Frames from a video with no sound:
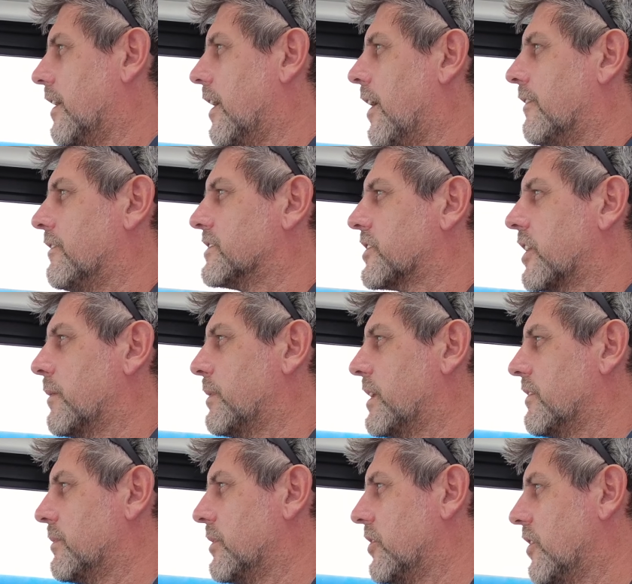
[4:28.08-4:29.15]
All right, just got a
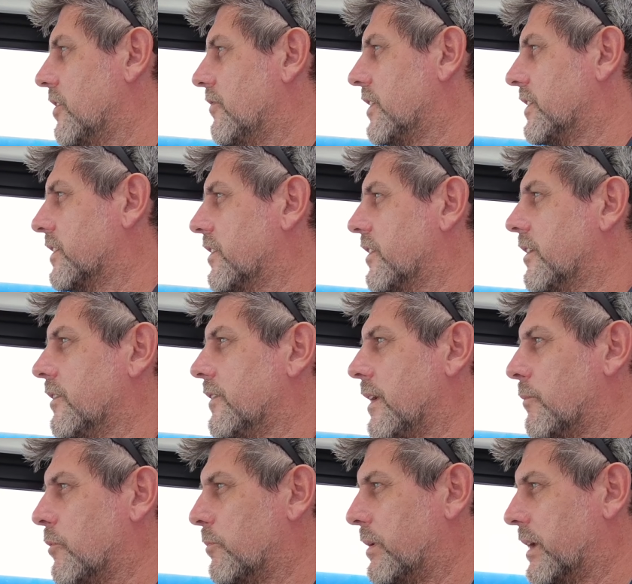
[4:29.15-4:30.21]
bit of manoeuvring to do and
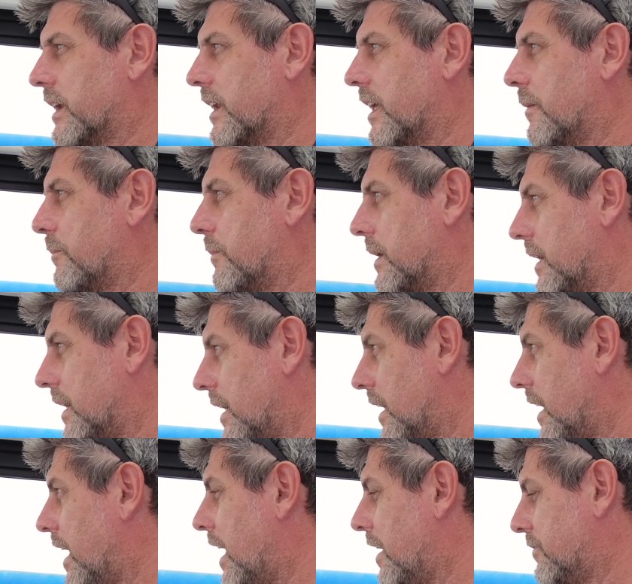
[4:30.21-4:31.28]
then we'll pick it up
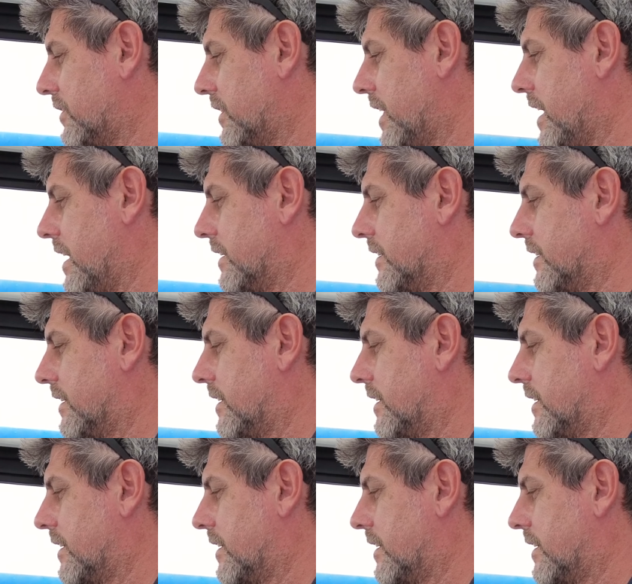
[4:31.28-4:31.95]
after that.